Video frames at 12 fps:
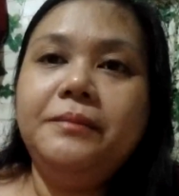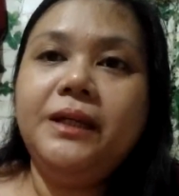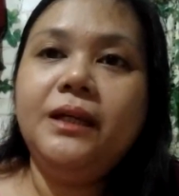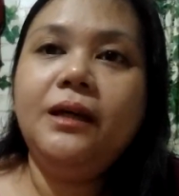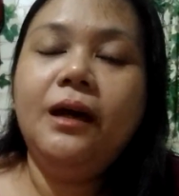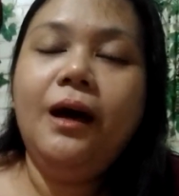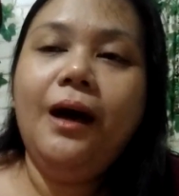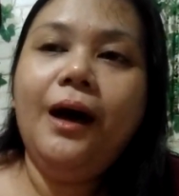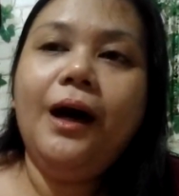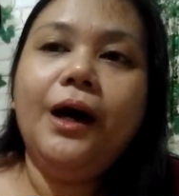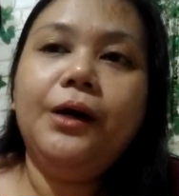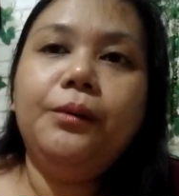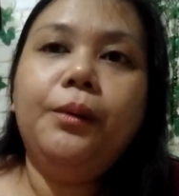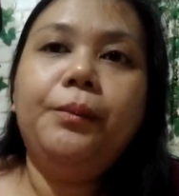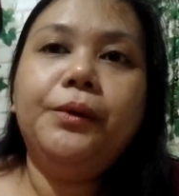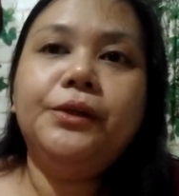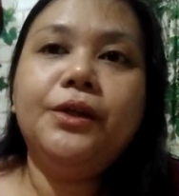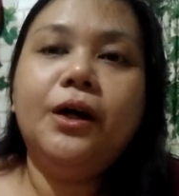me, I will
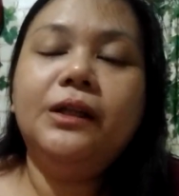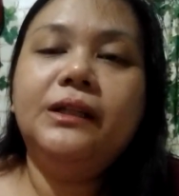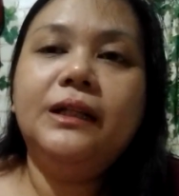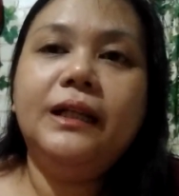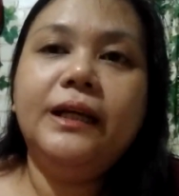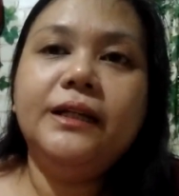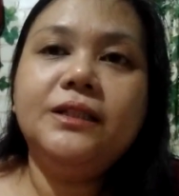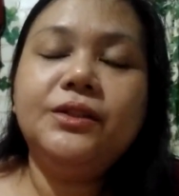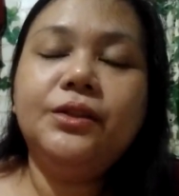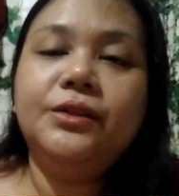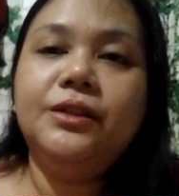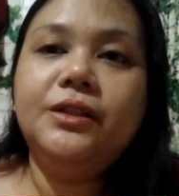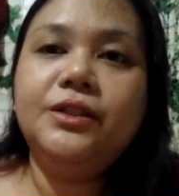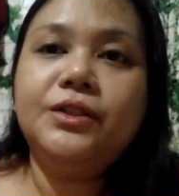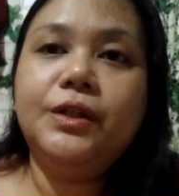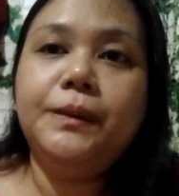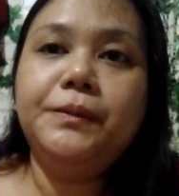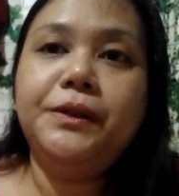put all the links on the
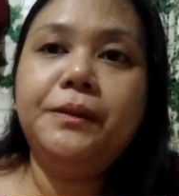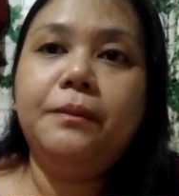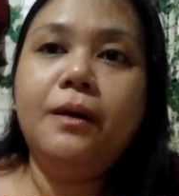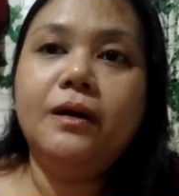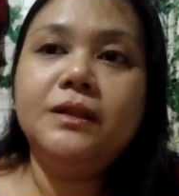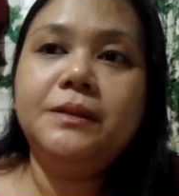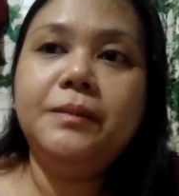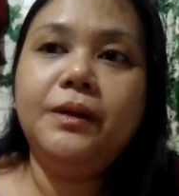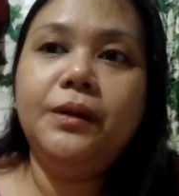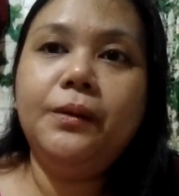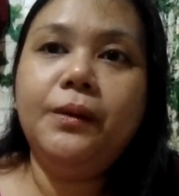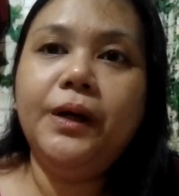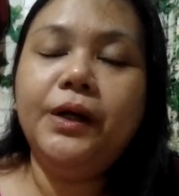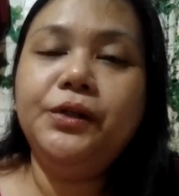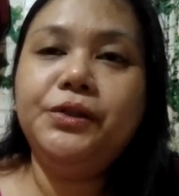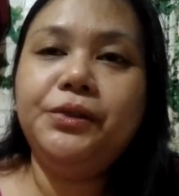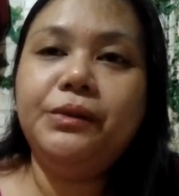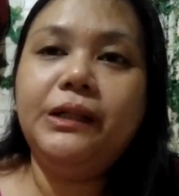description box below. I
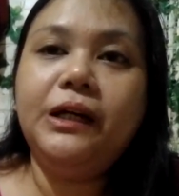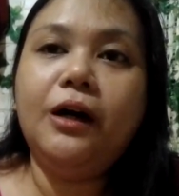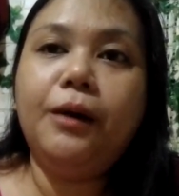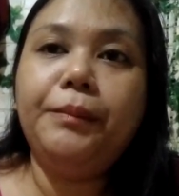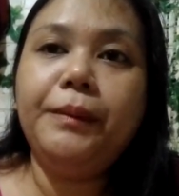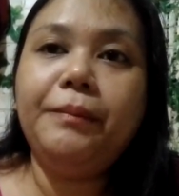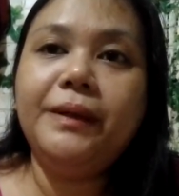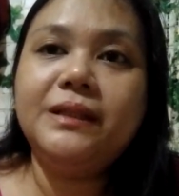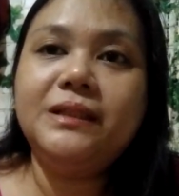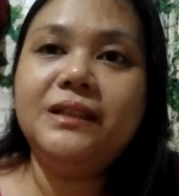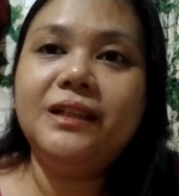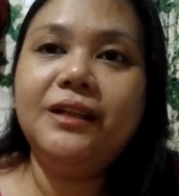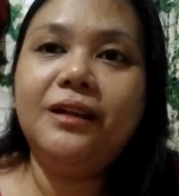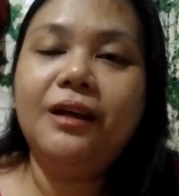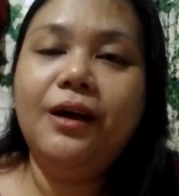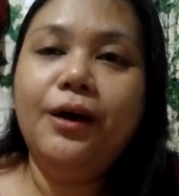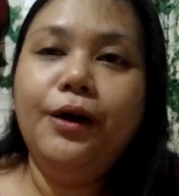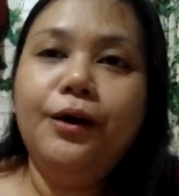usually copy paste it
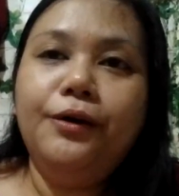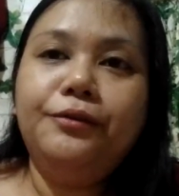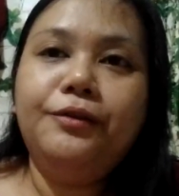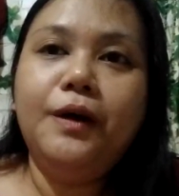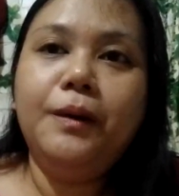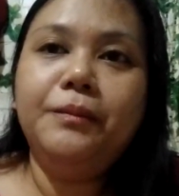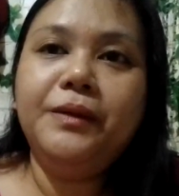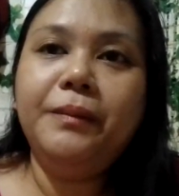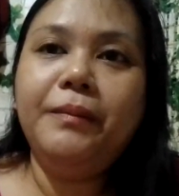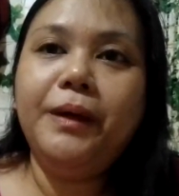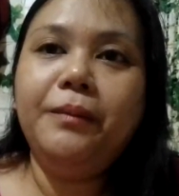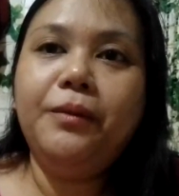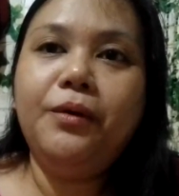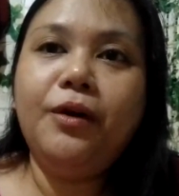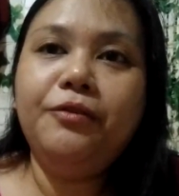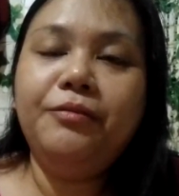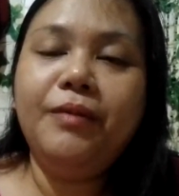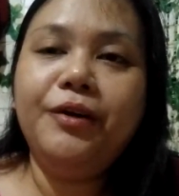from the memo
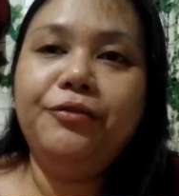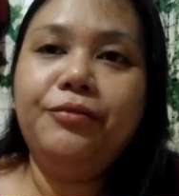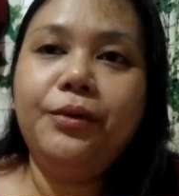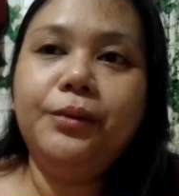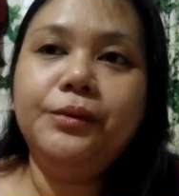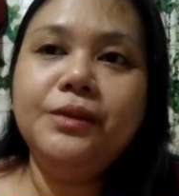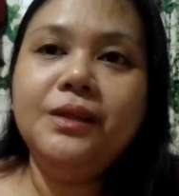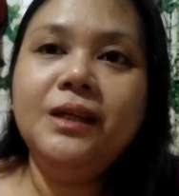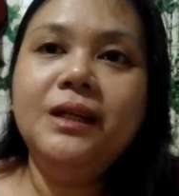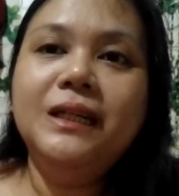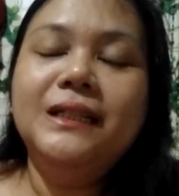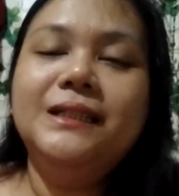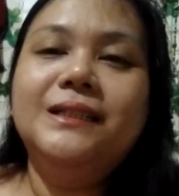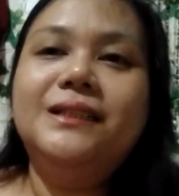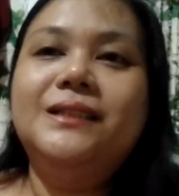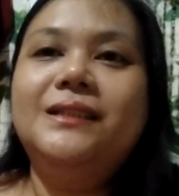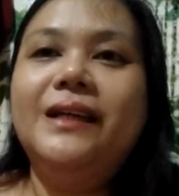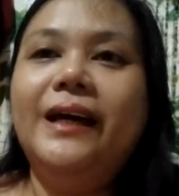of my phone.
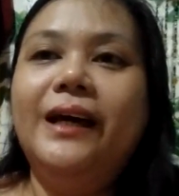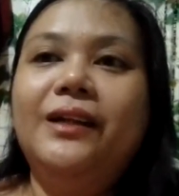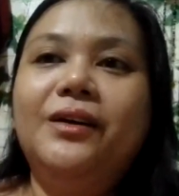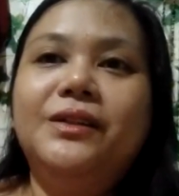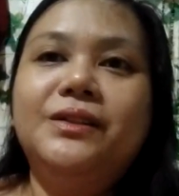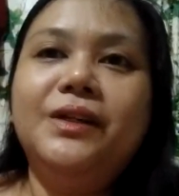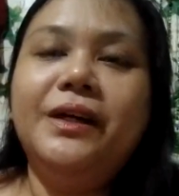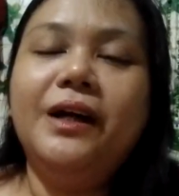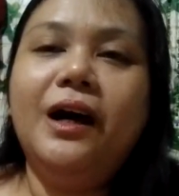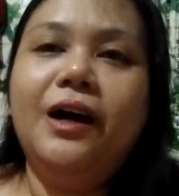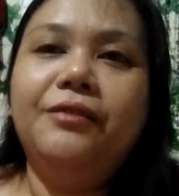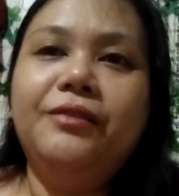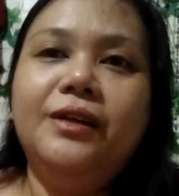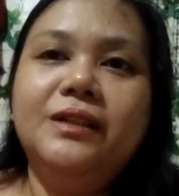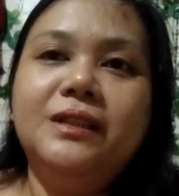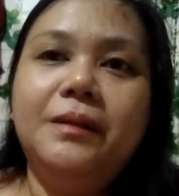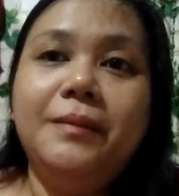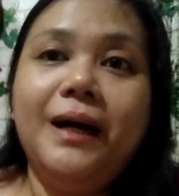And also I have there
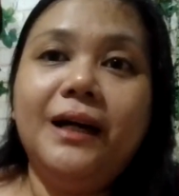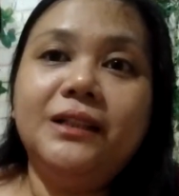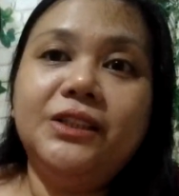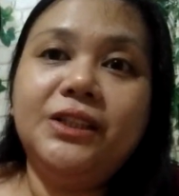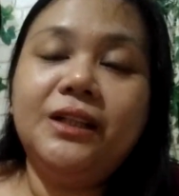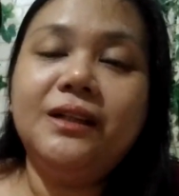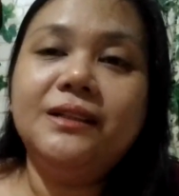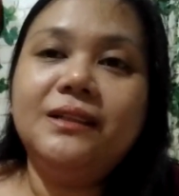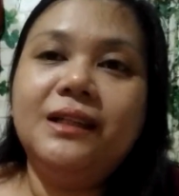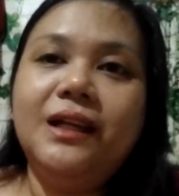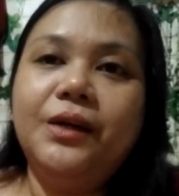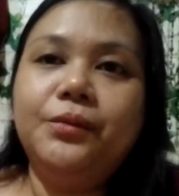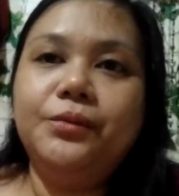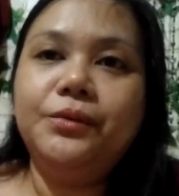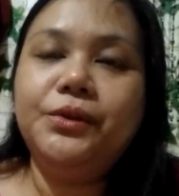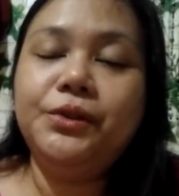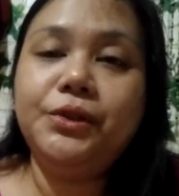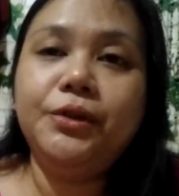some hashtags that I
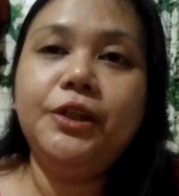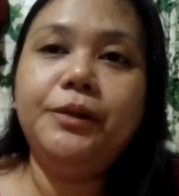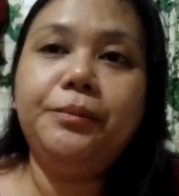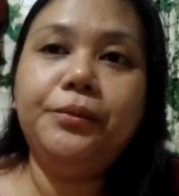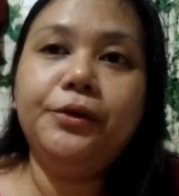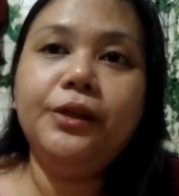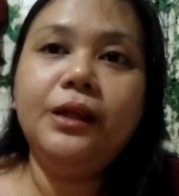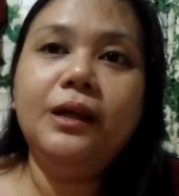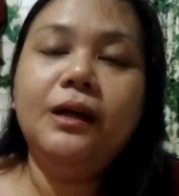usually put.